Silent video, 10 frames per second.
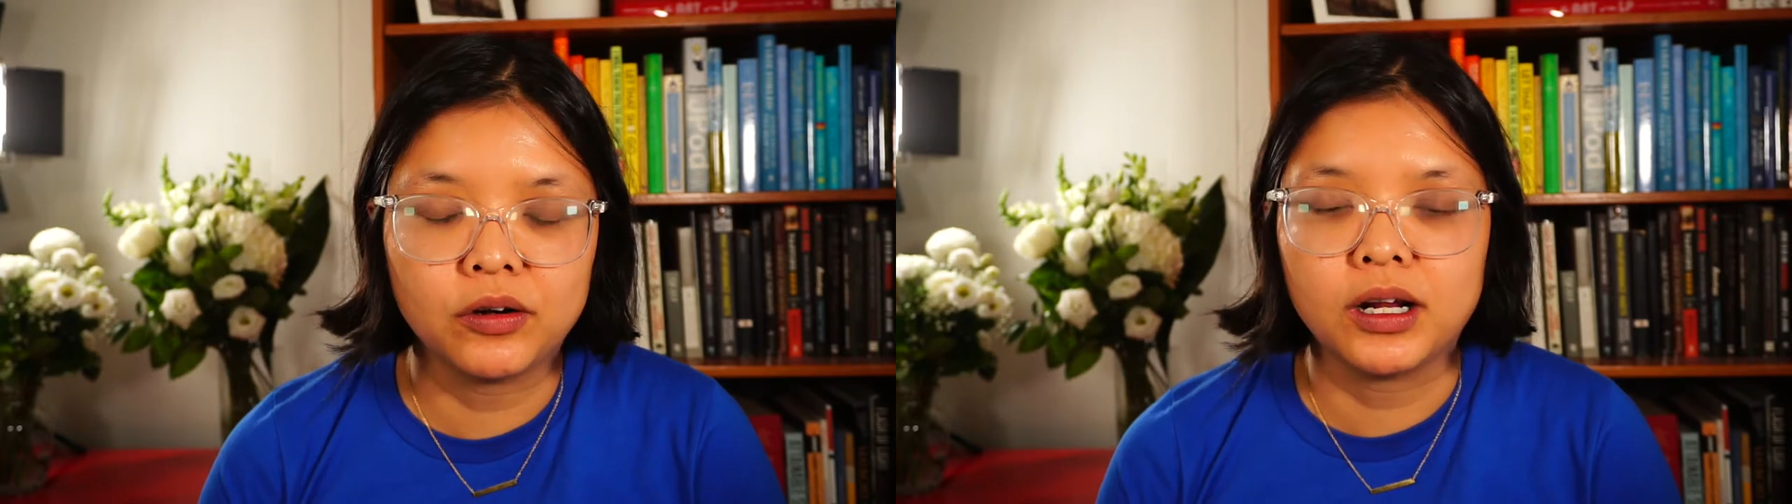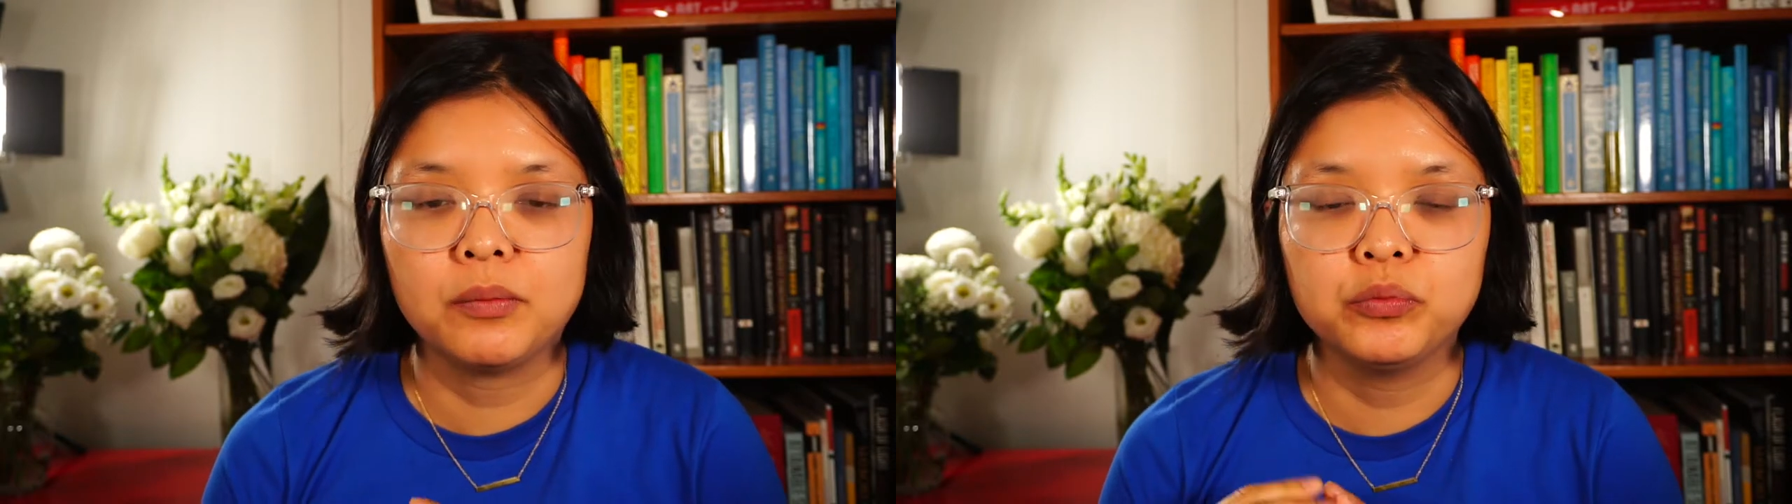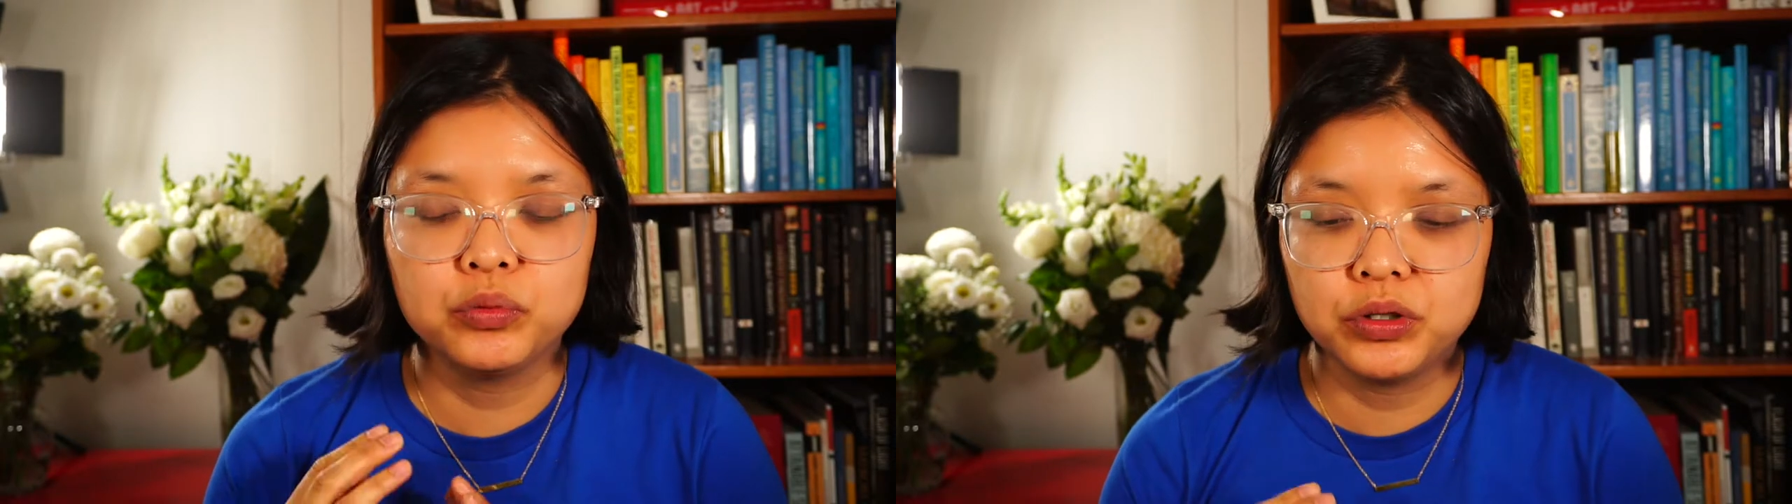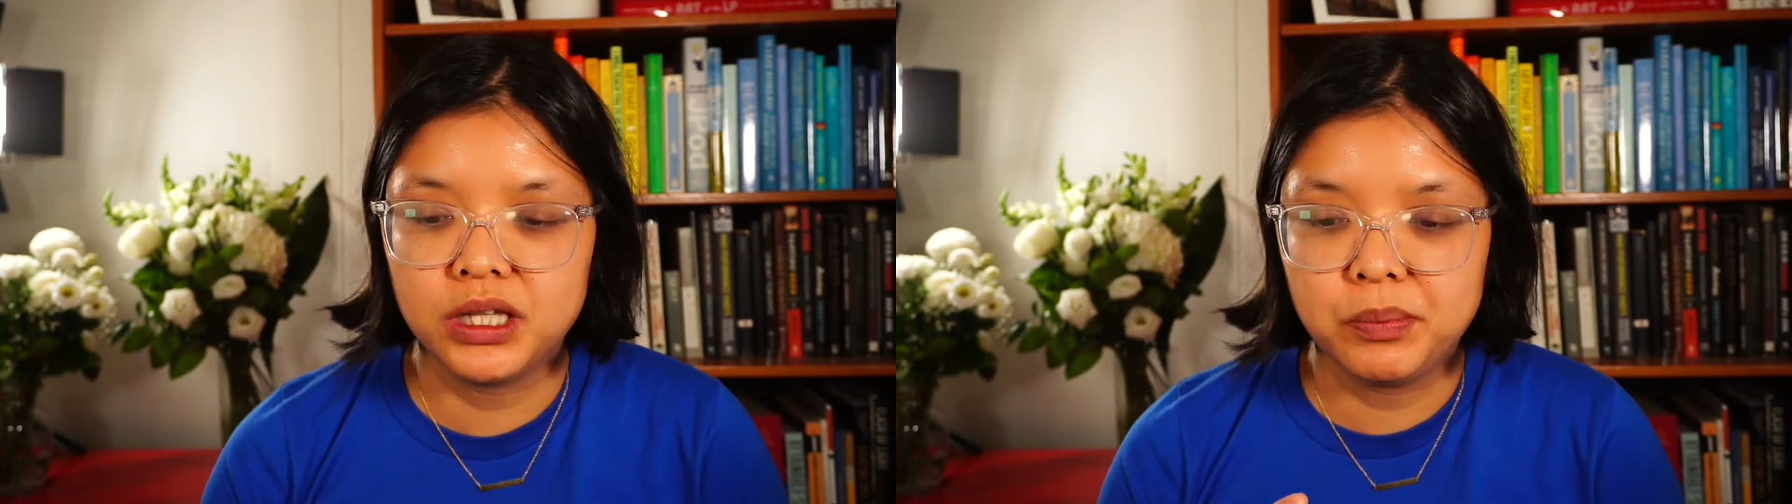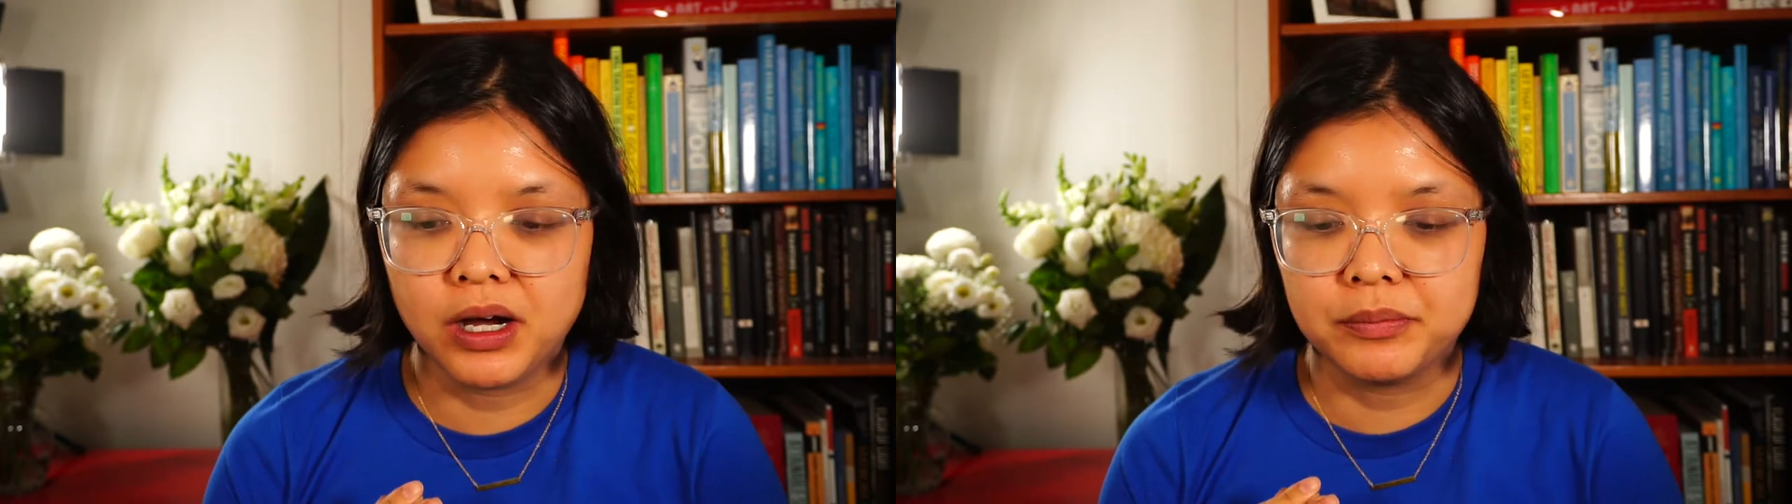and I'm really
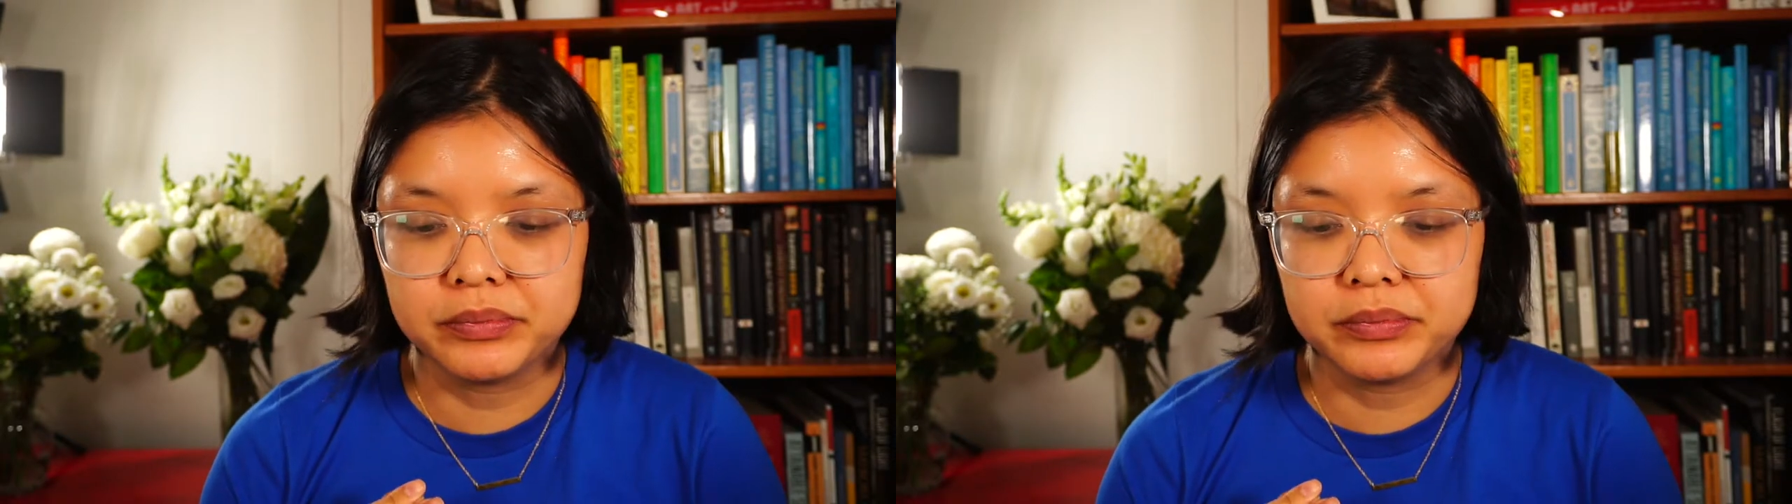pumped.